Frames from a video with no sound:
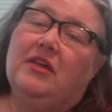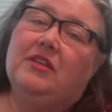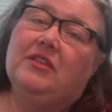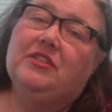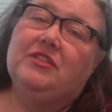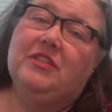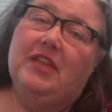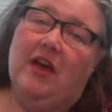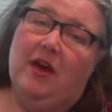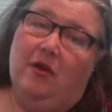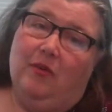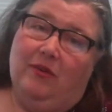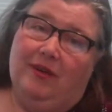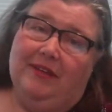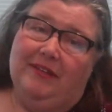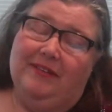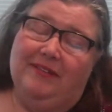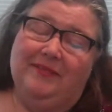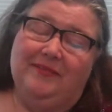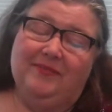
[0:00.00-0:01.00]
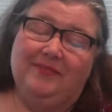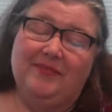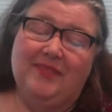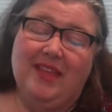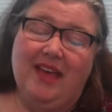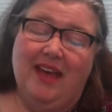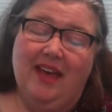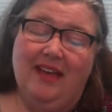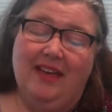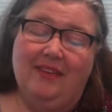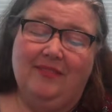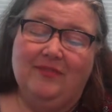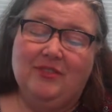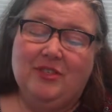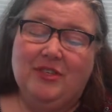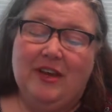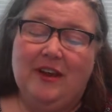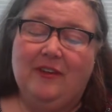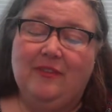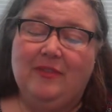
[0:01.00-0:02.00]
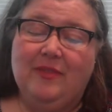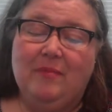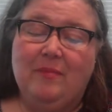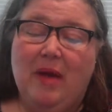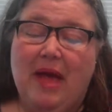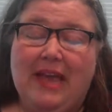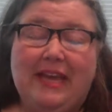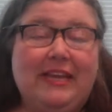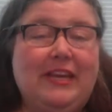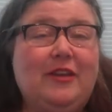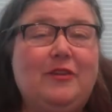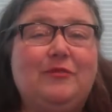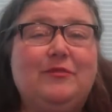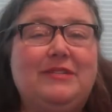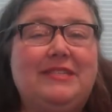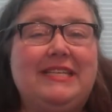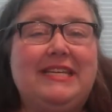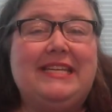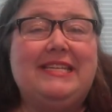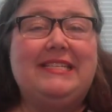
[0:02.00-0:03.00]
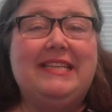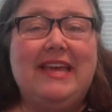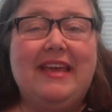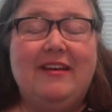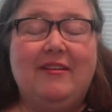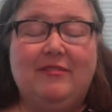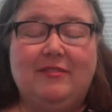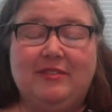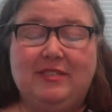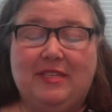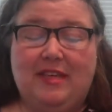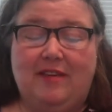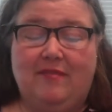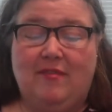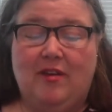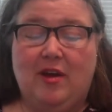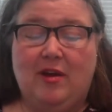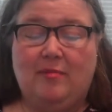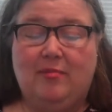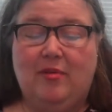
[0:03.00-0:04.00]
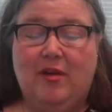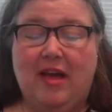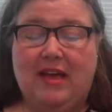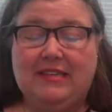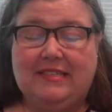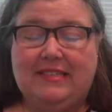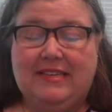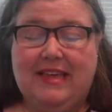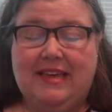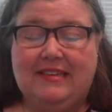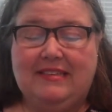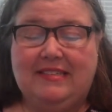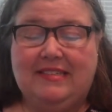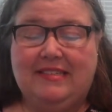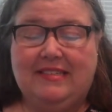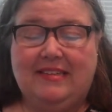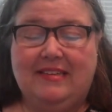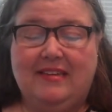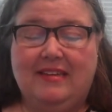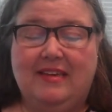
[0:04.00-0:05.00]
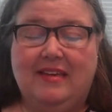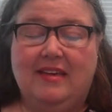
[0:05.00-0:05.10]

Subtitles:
So, I've shared the minute details of our process,